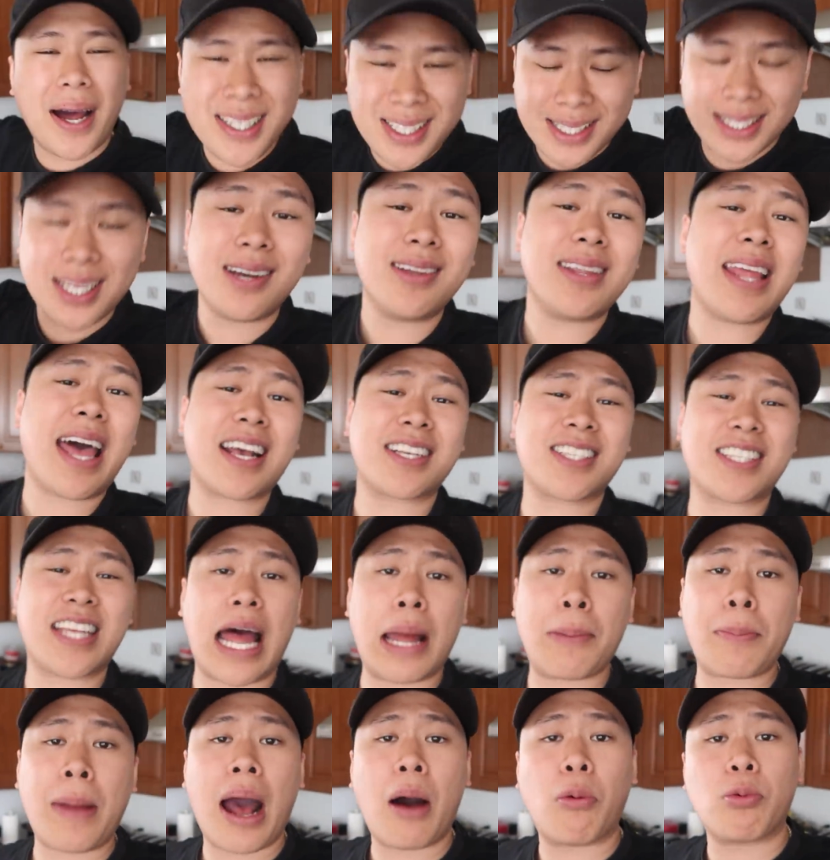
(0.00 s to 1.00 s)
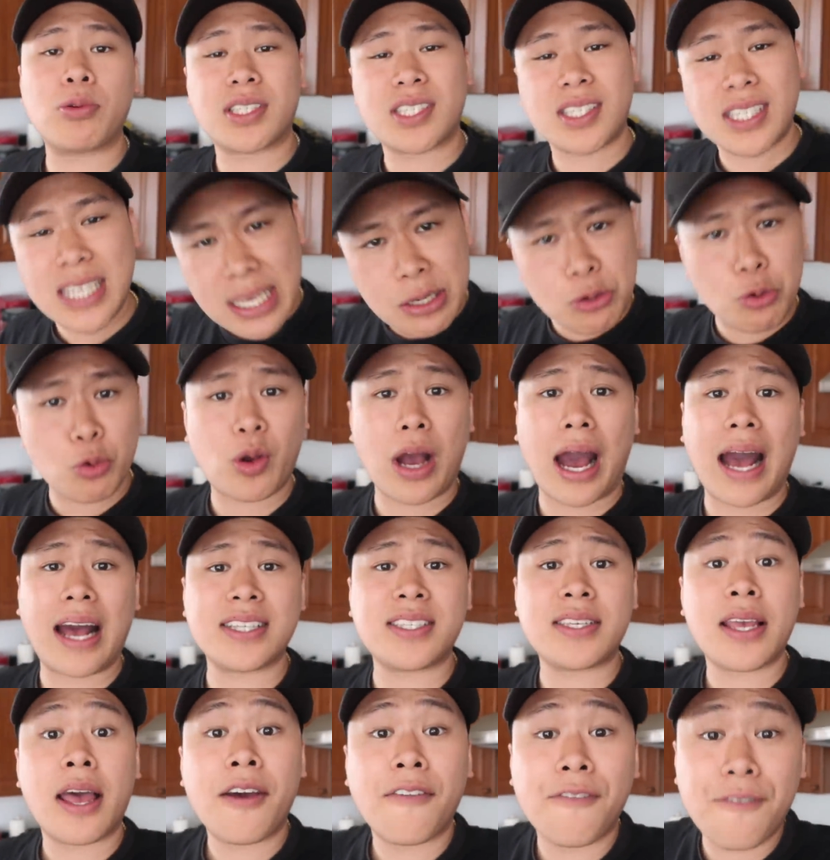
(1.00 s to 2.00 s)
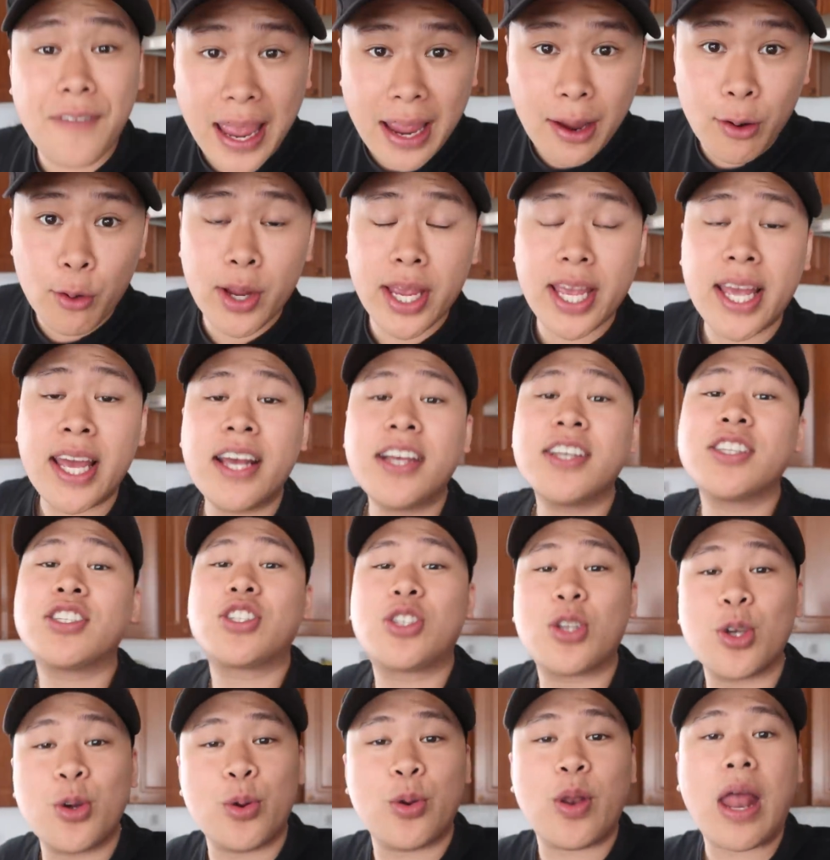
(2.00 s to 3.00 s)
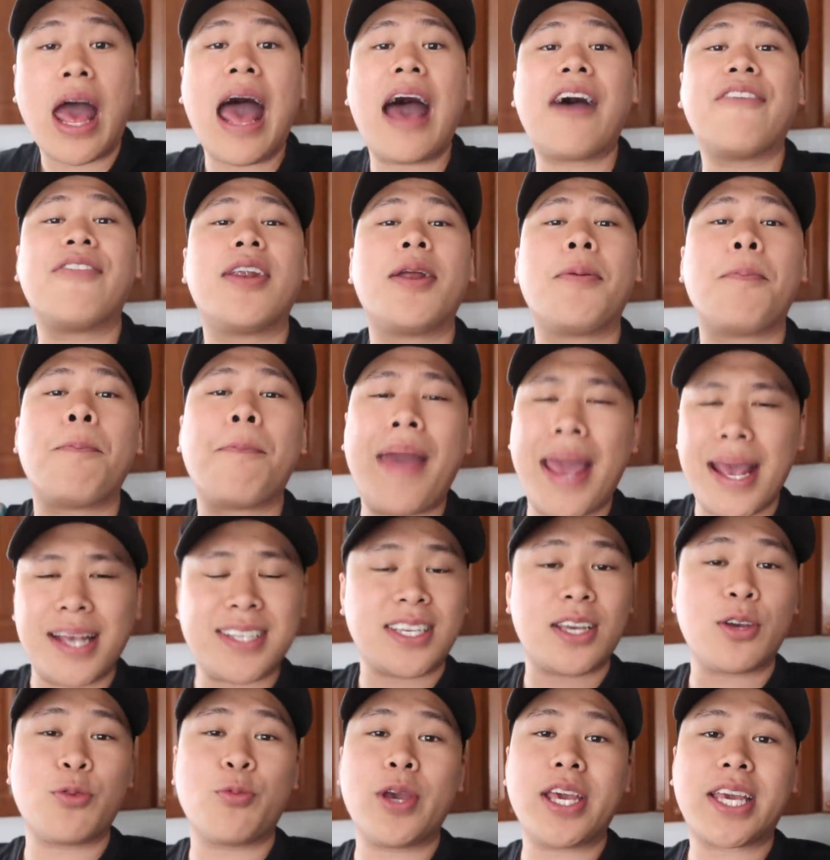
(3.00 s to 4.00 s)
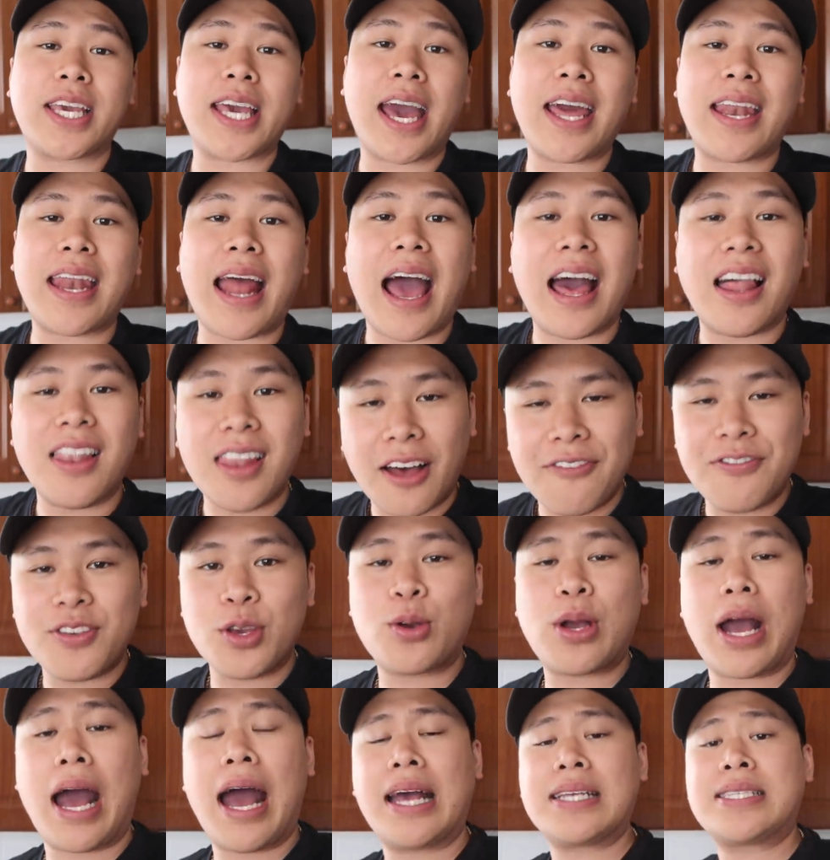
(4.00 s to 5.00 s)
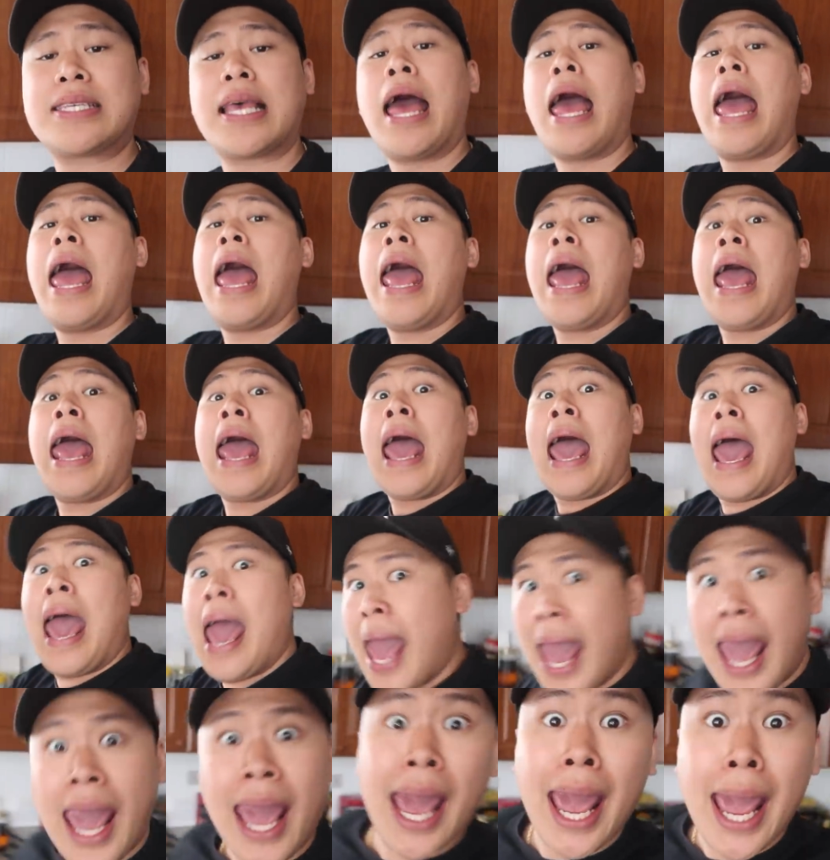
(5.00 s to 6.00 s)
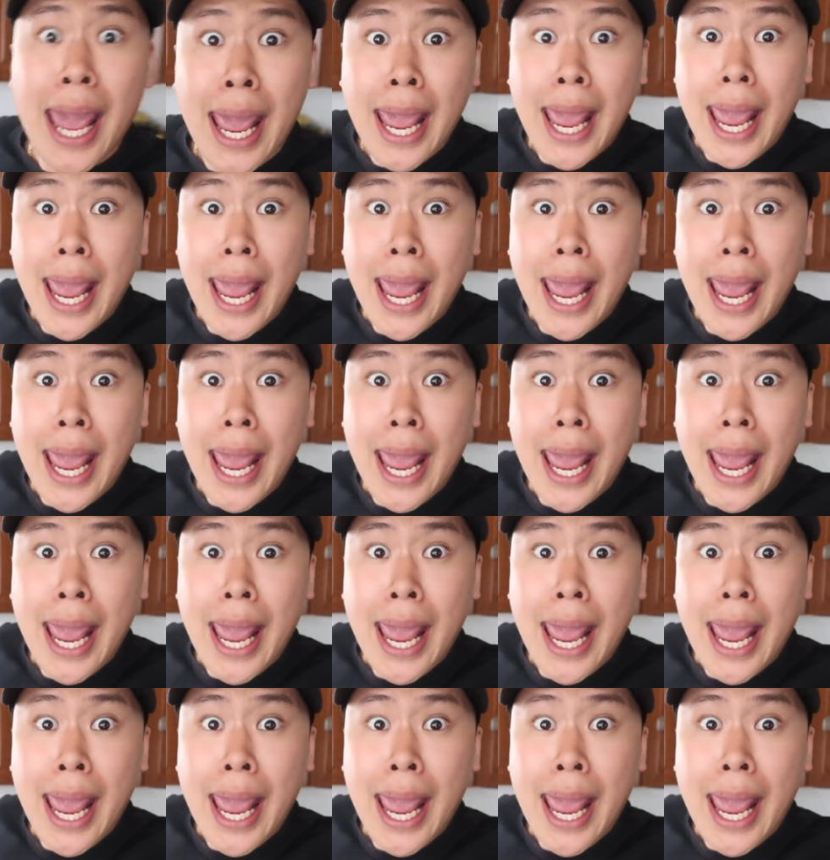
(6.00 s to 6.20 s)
But until next time, I will see you guys very soon. Have an amazing weekend. I love you guys.